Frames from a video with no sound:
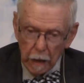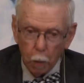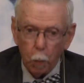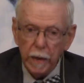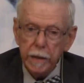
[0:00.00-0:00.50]

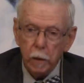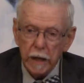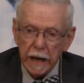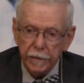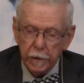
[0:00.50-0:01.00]
We are
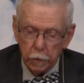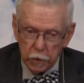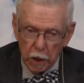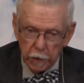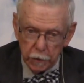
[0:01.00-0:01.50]
not their
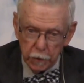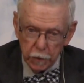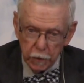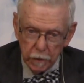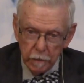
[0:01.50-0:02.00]

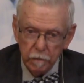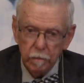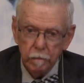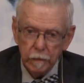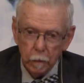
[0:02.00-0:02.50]
judge.
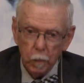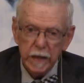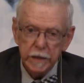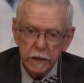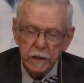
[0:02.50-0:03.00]
We
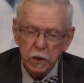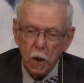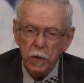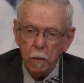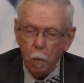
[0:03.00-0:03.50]
just
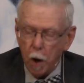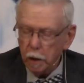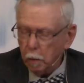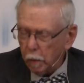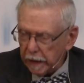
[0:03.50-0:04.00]
saw them
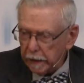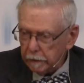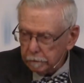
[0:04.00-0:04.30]
walk away.